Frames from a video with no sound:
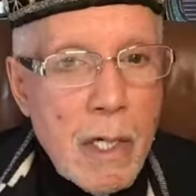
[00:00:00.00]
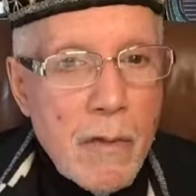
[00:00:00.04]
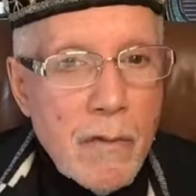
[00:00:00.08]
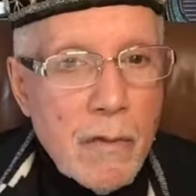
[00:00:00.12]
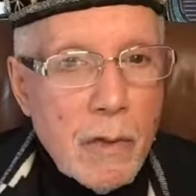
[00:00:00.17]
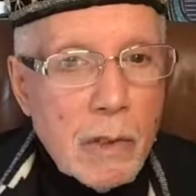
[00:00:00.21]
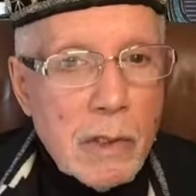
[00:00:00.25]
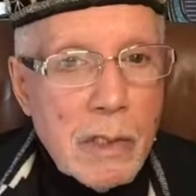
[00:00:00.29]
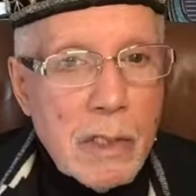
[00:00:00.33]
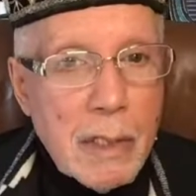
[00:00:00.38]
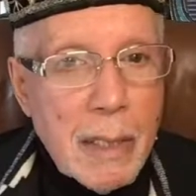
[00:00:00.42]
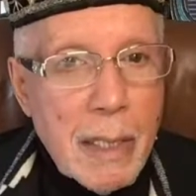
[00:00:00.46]

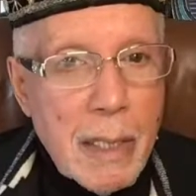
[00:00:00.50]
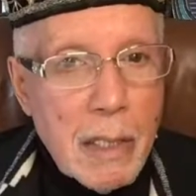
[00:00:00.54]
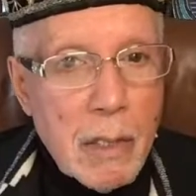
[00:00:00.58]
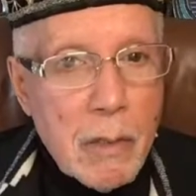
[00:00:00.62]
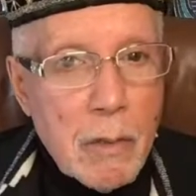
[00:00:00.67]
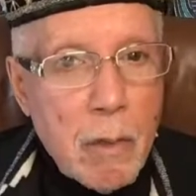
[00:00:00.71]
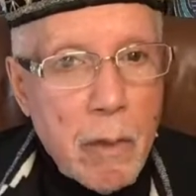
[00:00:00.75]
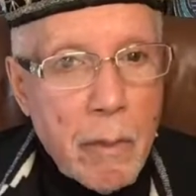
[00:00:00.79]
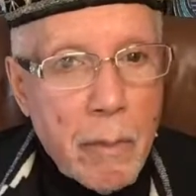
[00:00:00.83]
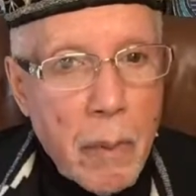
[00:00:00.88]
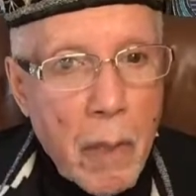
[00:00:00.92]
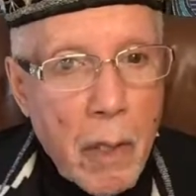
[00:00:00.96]

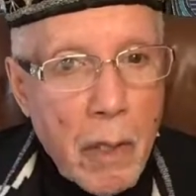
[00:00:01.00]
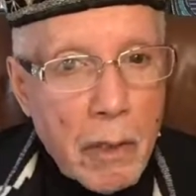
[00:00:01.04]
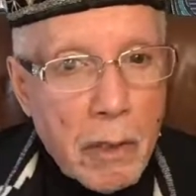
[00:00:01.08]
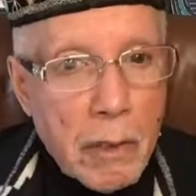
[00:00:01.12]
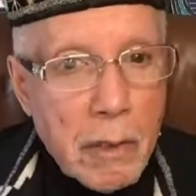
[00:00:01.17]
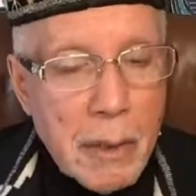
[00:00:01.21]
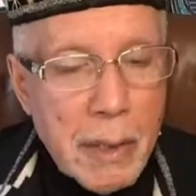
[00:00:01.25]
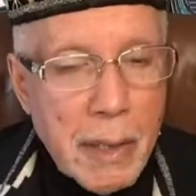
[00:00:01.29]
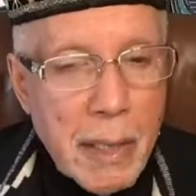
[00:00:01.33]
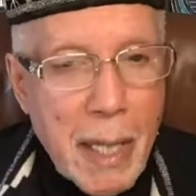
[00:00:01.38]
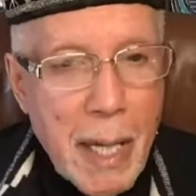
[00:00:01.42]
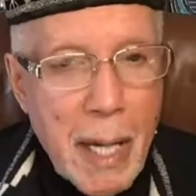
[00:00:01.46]
Bulunlela
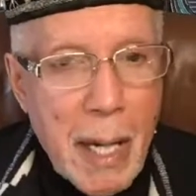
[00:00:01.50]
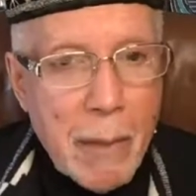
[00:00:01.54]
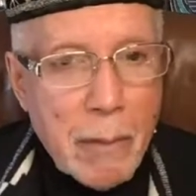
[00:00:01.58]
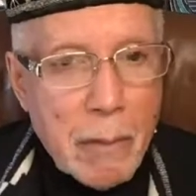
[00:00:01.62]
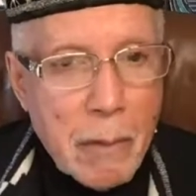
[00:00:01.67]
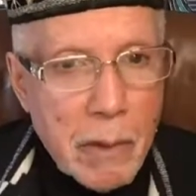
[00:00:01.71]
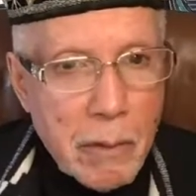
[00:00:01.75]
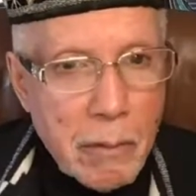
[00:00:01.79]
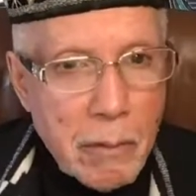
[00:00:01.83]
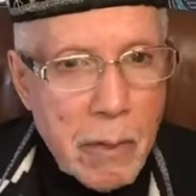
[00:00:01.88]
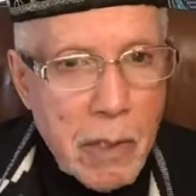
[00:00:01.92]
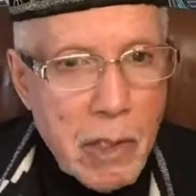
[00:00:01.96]
Wabogo and I,
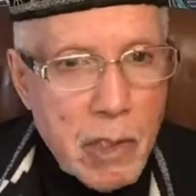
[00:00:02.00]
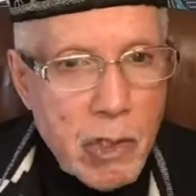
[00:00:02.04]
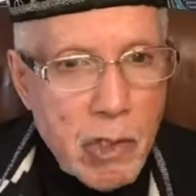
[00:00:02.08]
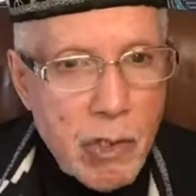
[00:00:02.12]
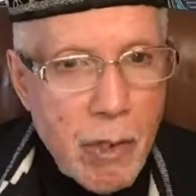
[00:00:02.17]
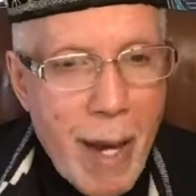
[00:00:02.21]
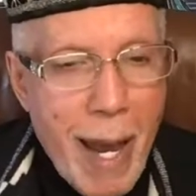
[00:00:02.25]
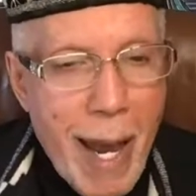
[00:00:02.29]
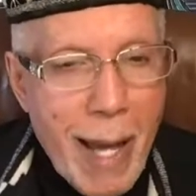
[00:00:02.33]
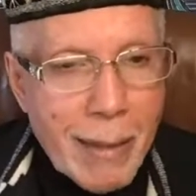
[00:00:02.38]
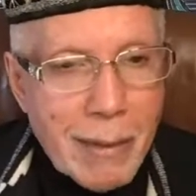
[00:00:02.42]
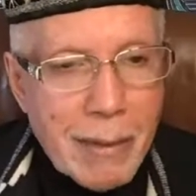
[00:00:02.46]
when we
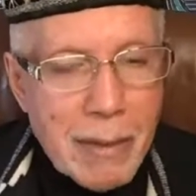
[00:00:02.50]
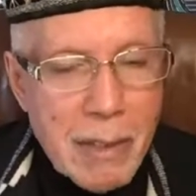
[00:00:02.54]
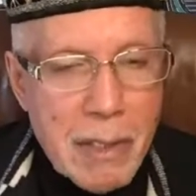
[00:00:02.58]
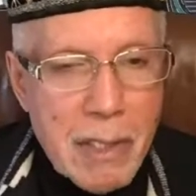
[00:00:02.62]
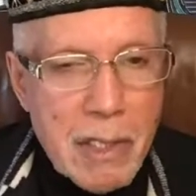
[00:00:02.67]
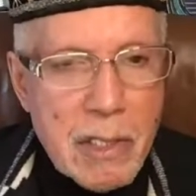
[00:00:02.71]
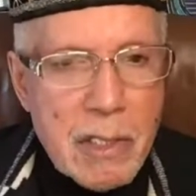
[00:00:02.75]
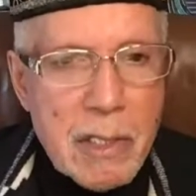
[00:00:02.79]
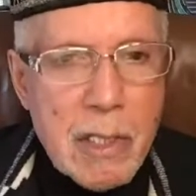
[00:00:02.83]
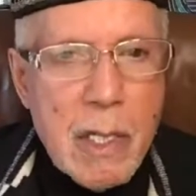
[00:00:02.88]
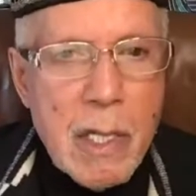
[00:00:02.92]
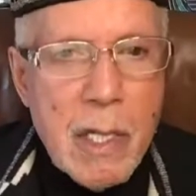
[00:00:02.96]
tracked
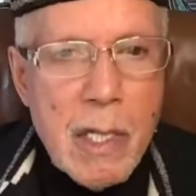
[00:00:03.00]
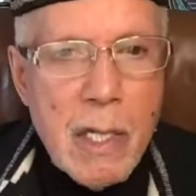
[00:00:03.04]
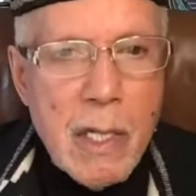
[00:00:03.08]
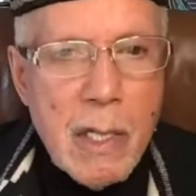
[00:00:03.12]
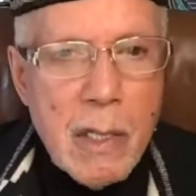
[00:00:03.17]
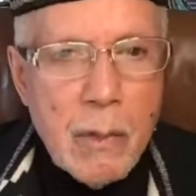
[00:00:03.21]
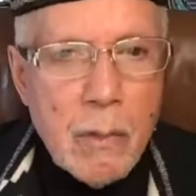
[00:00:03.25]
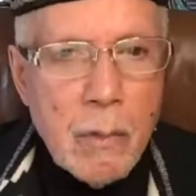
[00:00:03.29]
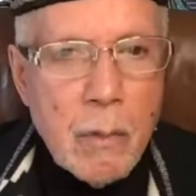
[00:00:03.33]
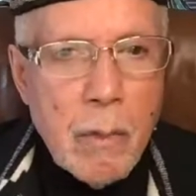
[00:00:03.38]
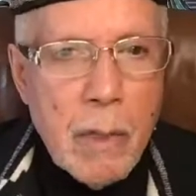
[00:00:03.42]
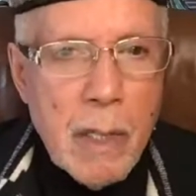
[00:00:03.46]
this,
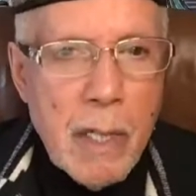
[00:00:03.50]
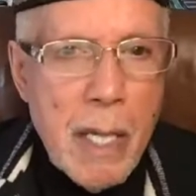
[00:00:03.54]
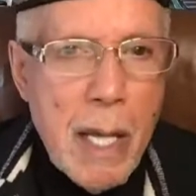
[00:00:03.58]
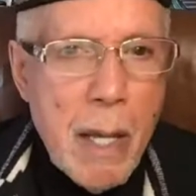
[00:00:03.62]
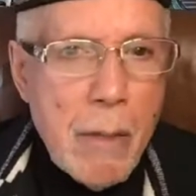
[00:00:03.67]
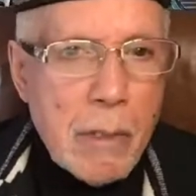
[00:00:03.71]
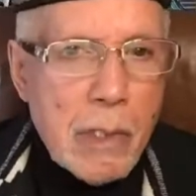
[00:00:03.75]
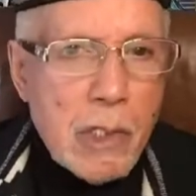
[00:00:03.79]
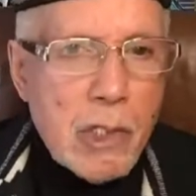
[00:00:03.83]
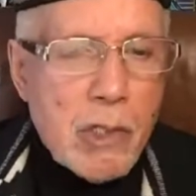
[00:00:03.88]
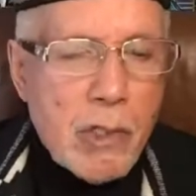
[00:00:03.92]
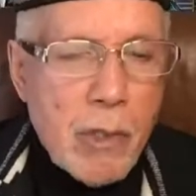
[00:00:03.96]
he
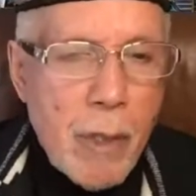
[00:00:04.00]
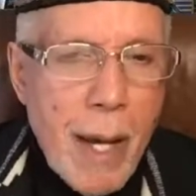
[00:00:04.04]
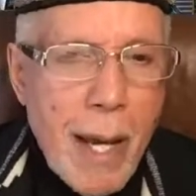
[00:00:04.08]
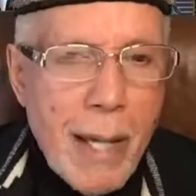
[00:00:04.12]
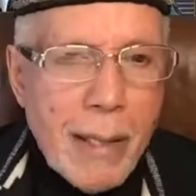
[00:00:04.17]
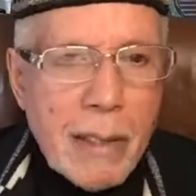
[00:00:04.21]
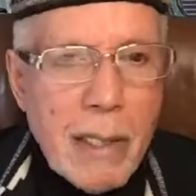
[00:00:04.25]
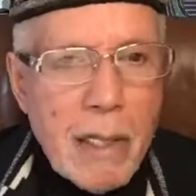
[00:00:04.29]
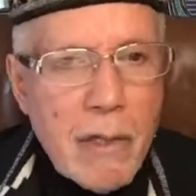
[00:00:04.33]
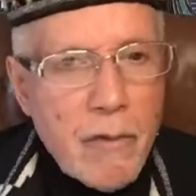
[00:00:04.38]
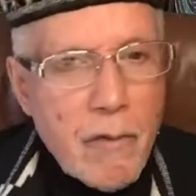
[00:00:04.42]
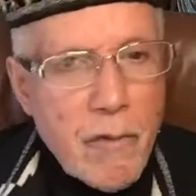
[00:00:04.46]
was
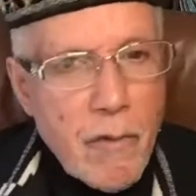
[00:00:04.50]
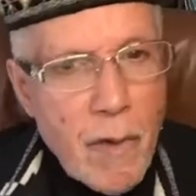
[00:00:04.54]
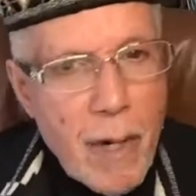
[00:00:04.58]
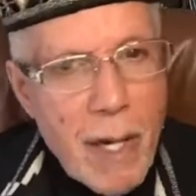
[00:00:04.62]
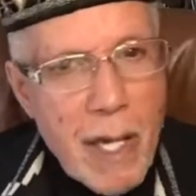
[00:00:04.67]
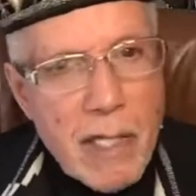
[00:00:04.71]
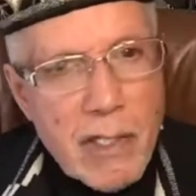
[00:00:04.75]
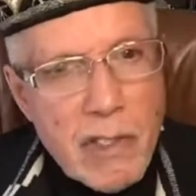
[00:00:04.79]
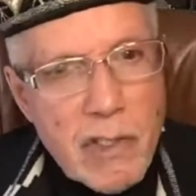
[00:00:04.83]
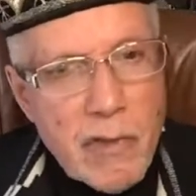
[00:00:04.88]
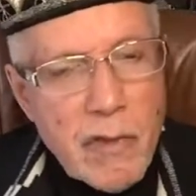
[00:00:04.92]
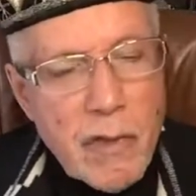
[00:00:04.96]
tracking
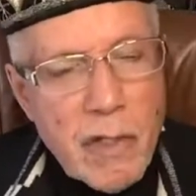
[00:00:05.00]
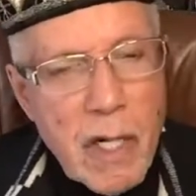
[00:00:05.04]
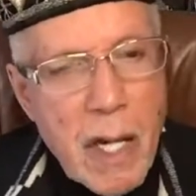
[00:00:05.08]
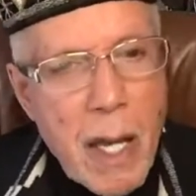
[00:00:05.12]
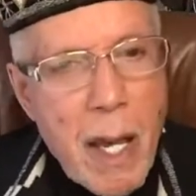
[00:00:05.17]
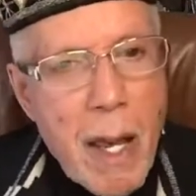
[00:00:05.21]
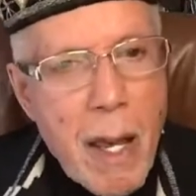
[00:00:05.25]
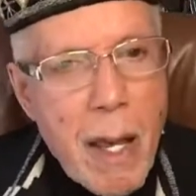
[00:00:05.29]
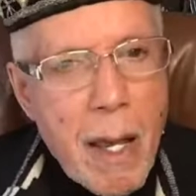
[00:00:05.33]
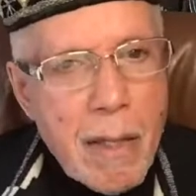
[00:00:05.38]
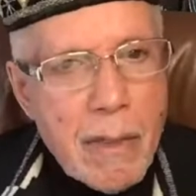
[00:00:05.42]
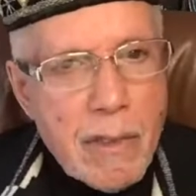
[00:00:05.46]
Frantz
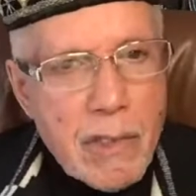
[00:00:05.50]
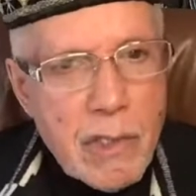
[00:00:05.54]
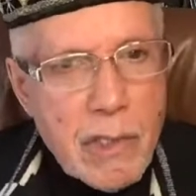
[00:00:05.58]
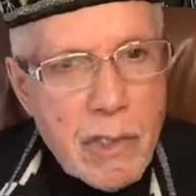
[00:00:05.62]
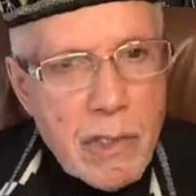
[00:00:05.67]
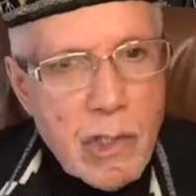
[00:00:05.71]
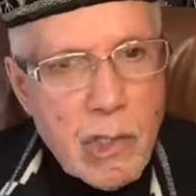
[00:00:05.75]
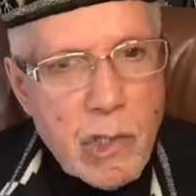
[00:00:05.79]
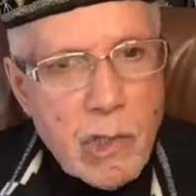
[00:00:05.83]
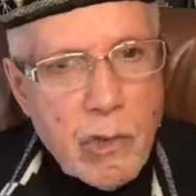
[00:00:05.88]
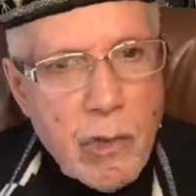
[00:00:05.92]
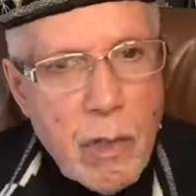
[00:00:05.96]
Fanon's
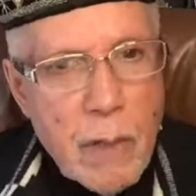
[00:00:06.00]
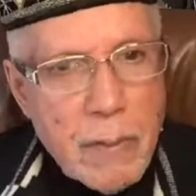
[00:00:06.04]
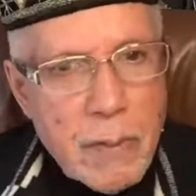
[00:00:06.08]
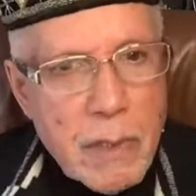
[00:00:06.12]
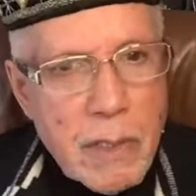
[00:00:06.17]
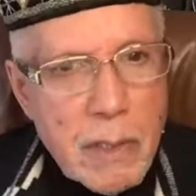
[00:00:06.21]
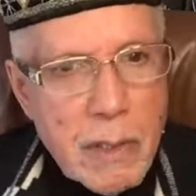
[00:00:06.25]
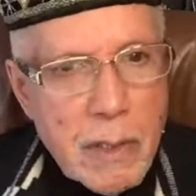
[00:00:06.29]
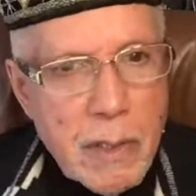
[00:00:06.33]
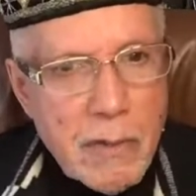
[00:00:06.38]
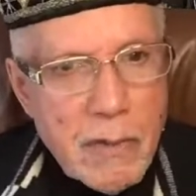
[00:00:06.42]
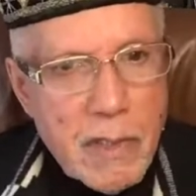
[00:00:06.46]

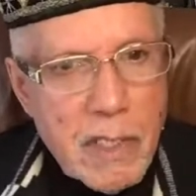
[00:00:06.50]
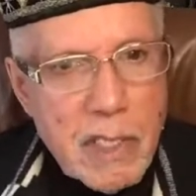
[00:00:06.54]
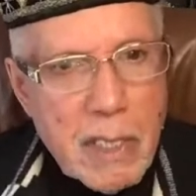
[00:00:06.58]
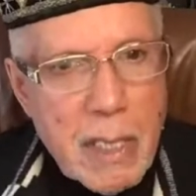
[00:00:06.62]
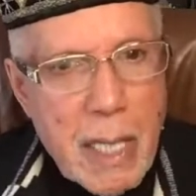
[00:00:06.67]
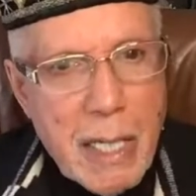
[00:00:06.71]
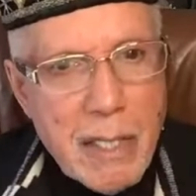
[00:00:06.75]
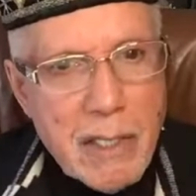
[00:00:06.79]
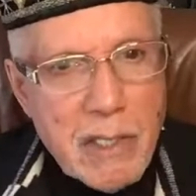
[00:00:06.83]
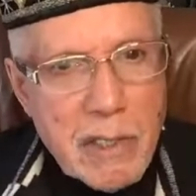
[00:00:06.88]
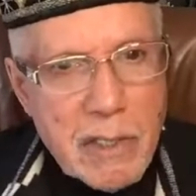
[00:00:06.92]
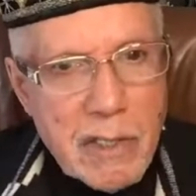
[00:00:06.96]
description of
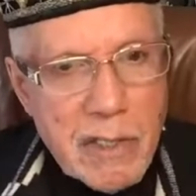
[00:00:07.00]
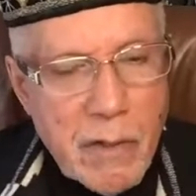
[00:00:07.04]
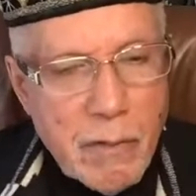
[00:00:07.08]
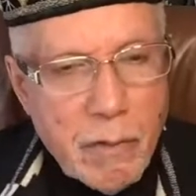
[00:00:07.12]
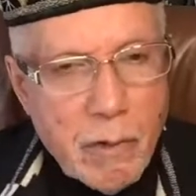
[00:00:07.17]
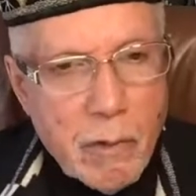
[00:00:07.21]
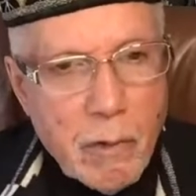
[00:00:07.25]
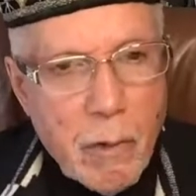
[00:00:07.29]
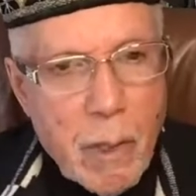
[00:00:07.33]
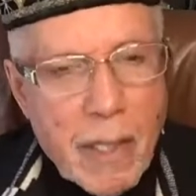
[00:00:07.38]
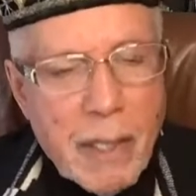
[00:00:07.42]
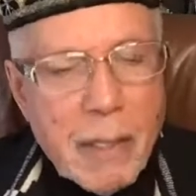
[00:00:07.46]
stages of
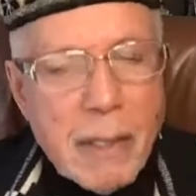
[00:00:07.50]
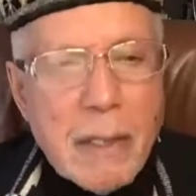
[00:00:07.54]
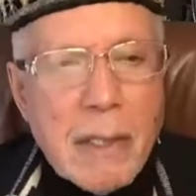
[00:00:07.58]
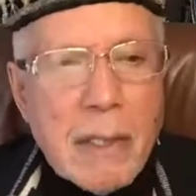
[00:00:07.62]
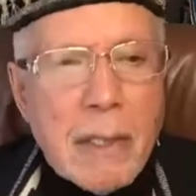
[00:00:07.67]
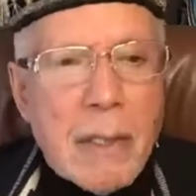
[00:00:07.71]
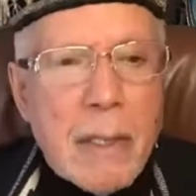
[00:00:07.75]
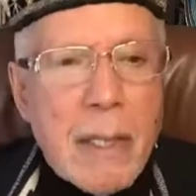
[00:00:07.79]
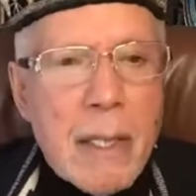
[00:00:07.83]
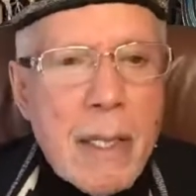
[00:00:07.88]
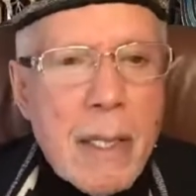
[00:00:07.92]
awakening.